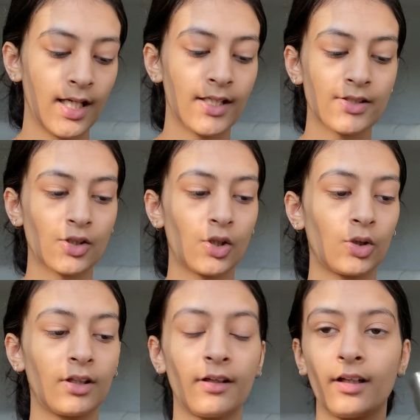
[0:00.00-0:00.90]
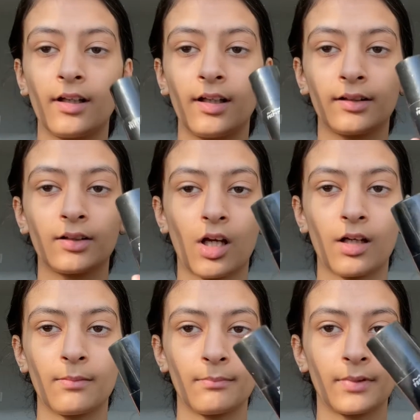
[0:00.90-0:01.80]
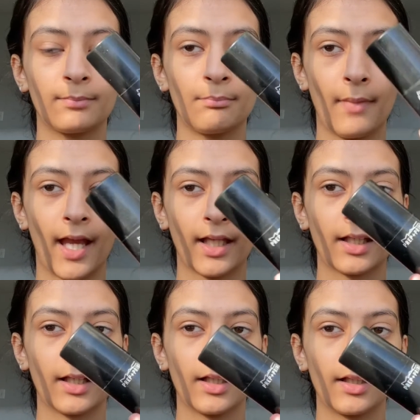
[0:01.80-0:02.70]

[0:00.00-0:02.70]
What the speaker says: So the MAC